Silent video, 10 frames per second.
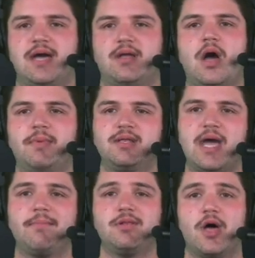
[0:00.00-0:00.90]
Comment it
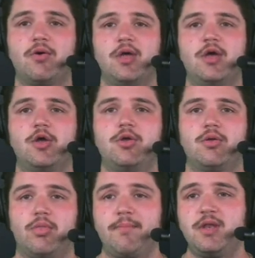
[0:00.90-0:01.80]
down below.
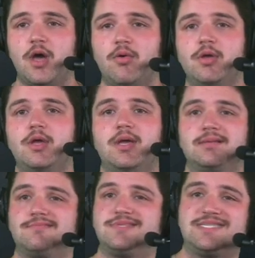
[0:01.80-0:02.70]
Let me know.
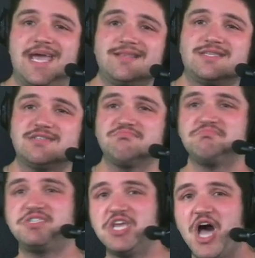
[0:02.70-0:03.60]
Saints,
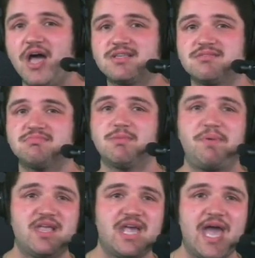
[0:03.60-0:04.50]
Seahawks, it's a
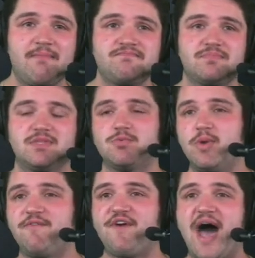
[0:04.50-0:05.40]
big game.
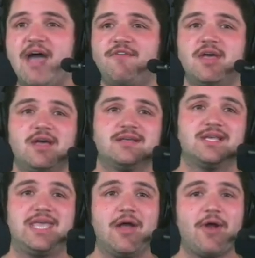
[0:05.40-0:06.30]
Week 5, the
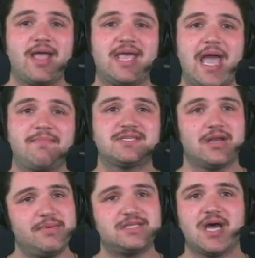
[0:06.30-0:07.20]
get-right game. It's
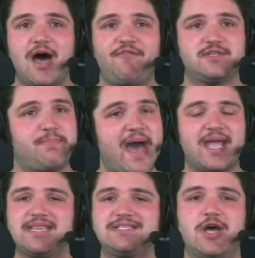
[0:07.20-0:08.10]
going to be tough. It's back
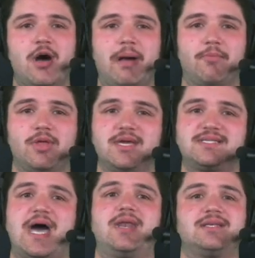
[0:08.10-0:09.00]
at the Dome. I'm really
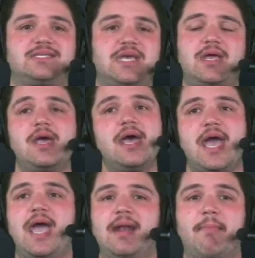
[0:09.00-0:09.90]
excited to see it.
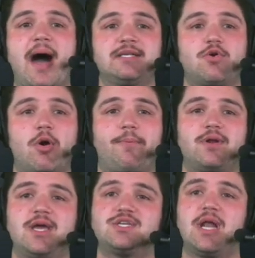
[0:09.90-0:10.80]
And my score
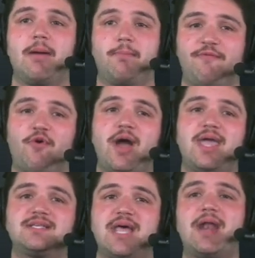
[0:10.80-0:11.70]
prediction, before I
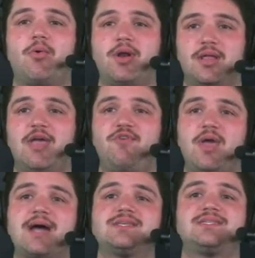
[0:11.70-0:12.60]
get to that, I want to give you
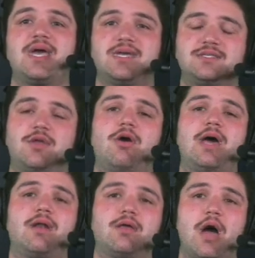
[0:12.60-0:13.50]
guys a second to go
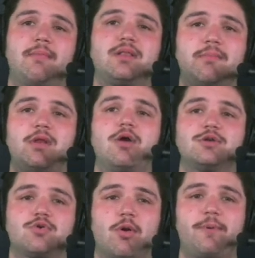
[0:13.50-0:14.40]
down and comment. Let me know your
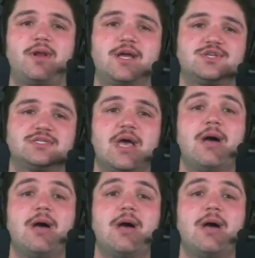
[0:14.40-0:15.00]
score predictions.